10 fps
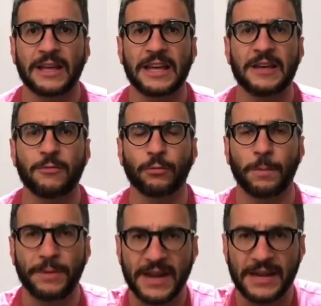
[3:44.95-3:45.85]
he
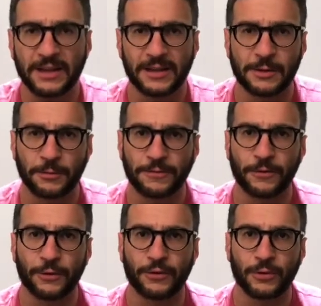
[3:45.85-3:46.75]
repeatedly
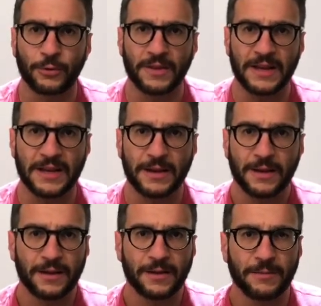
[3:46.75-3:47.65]
referred to the
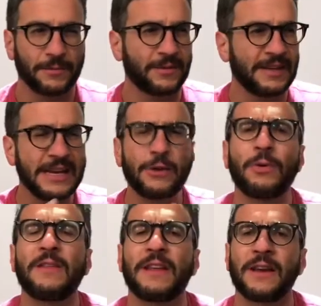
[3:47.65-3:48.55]

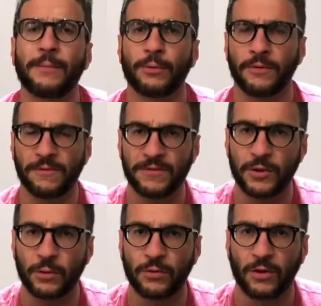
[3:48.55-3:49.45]
decreasing number of
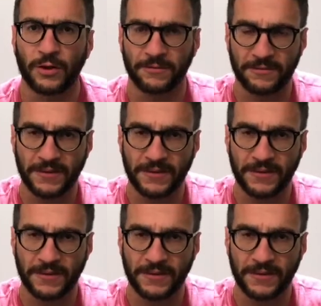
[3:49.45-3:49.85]
views on